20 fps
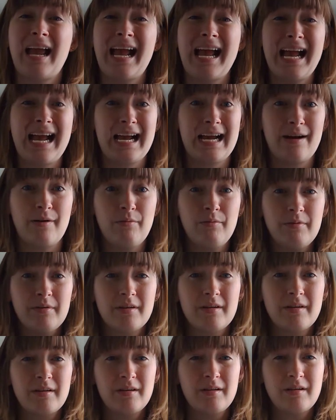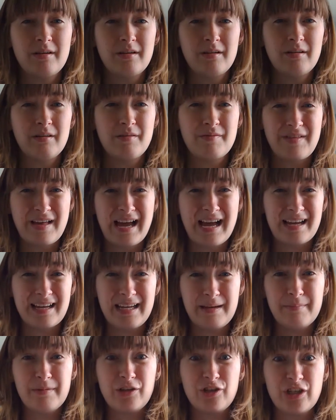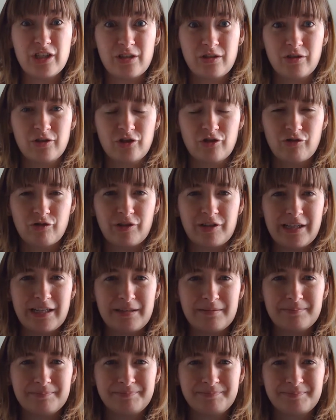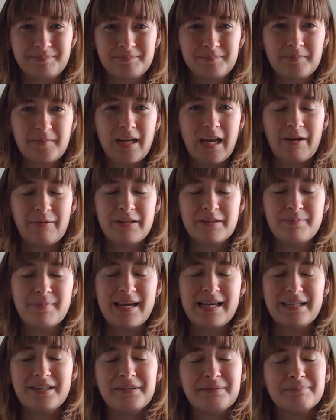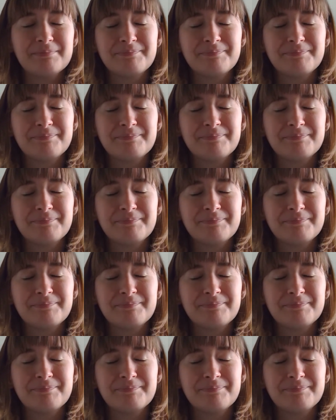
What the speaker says: how that image is constructed, how it's made.